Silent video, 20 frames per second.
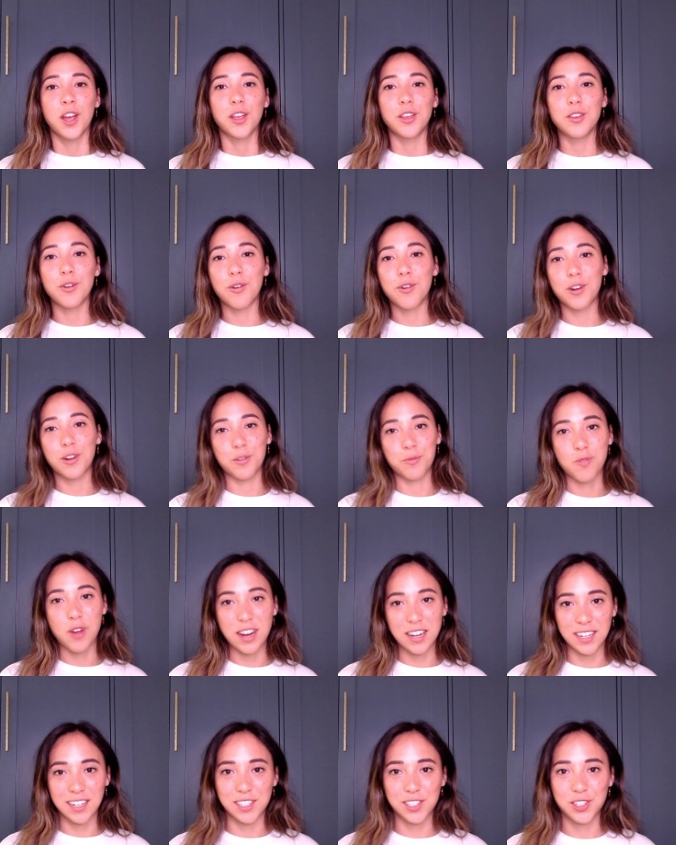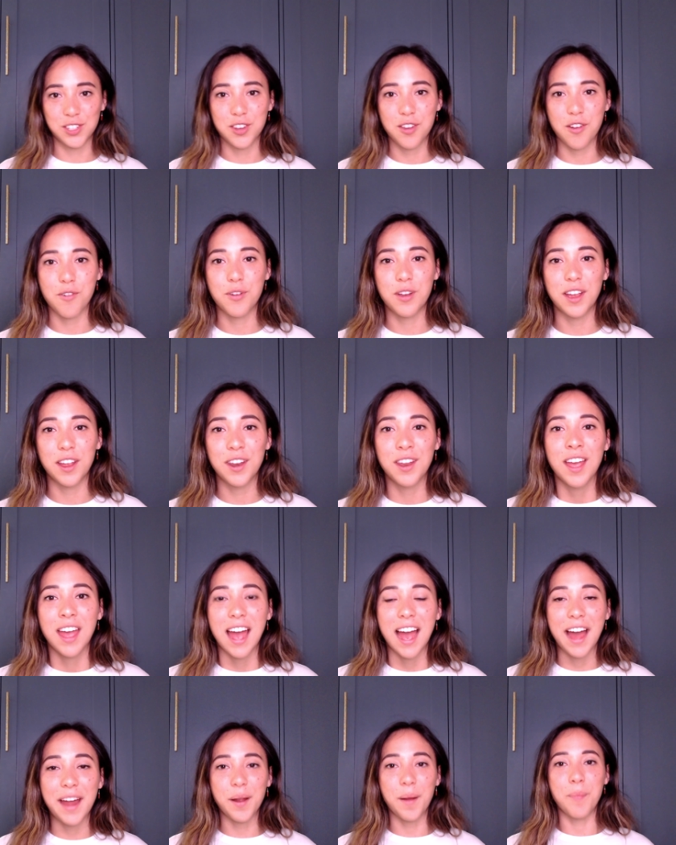your whitelist token
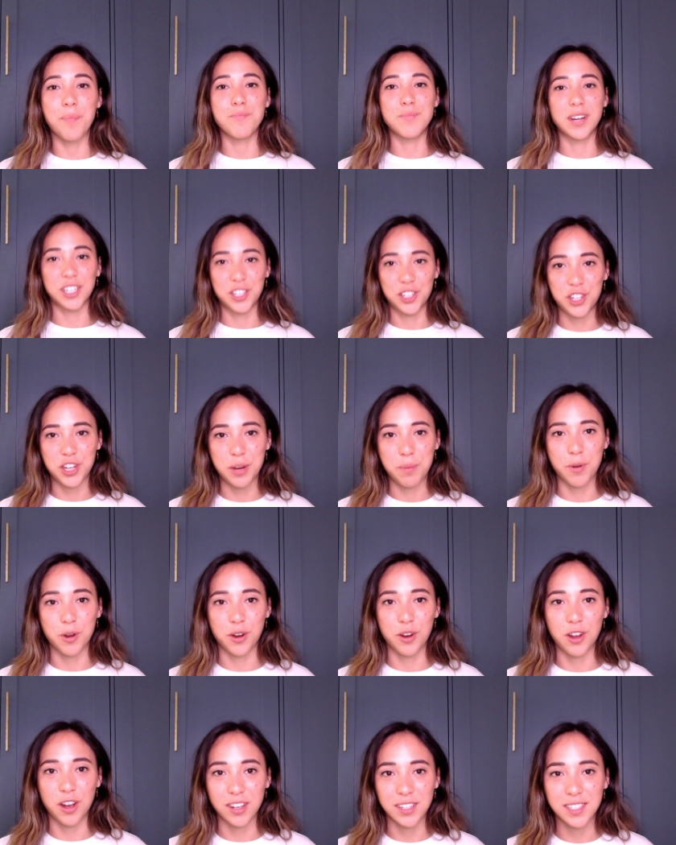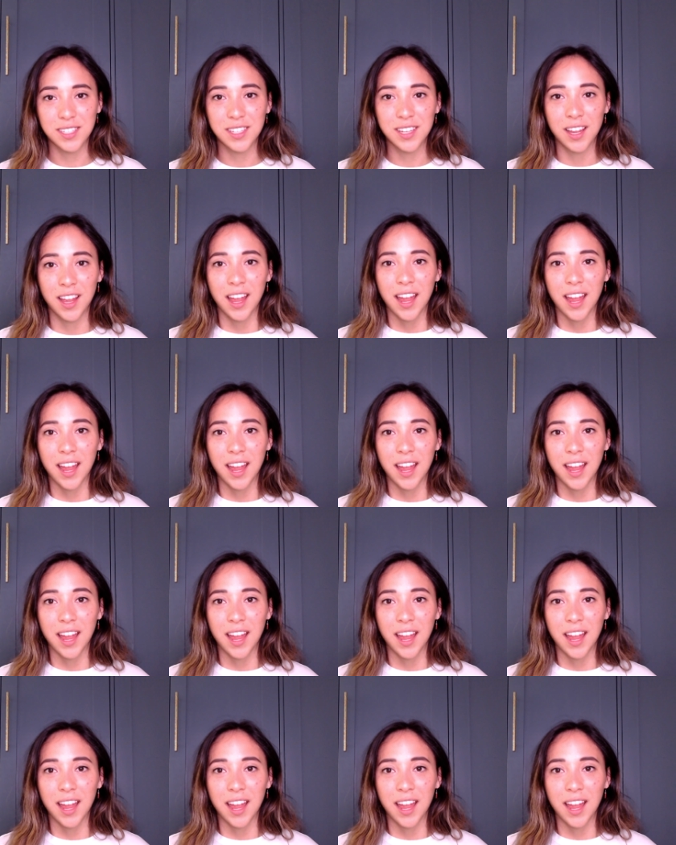at a much cheaper cost.